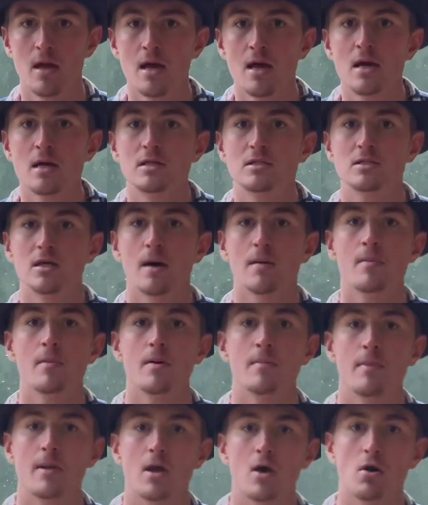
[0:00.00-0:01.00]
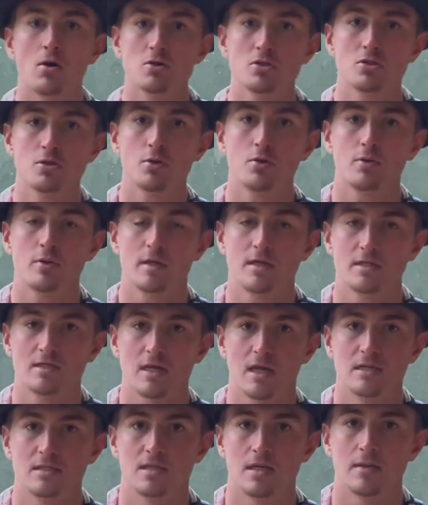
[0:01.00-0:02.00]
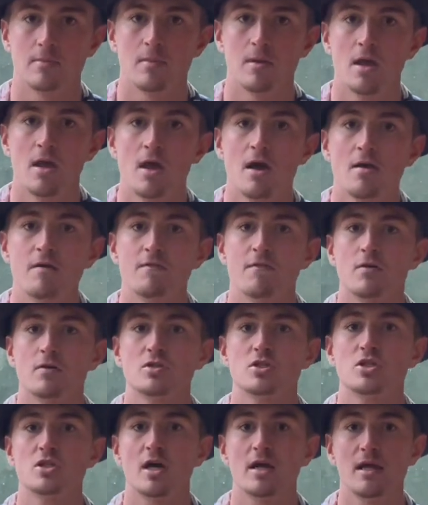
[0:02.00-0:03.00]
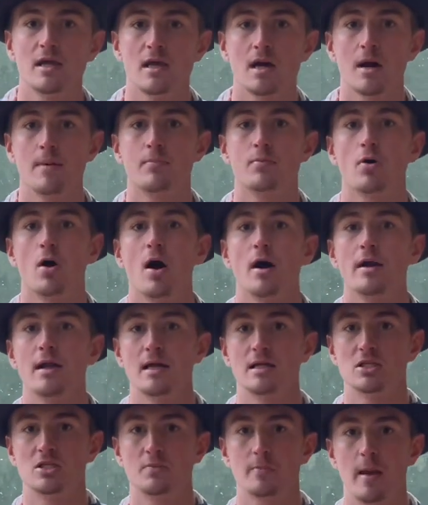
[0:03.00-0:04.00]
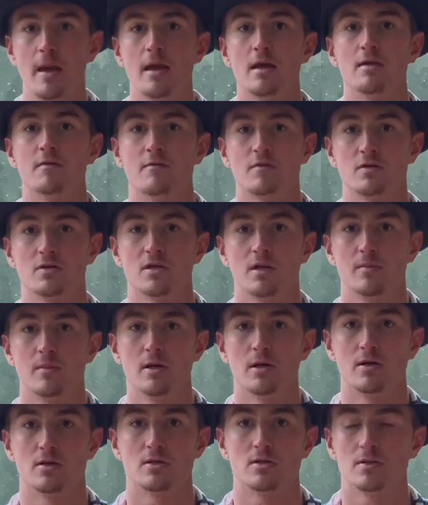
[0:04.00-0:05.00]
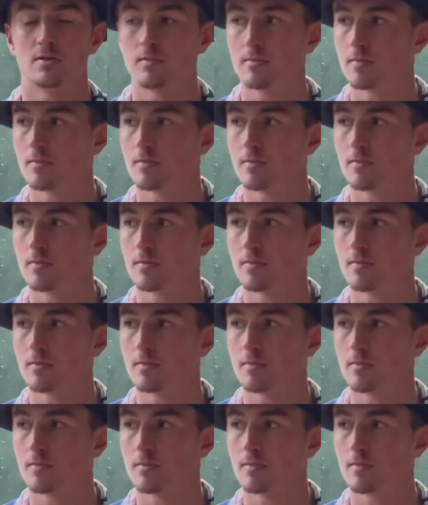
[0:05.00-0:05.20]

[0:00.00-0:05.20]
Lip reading: Some may also criticize him for studying abroad in Spain for some years.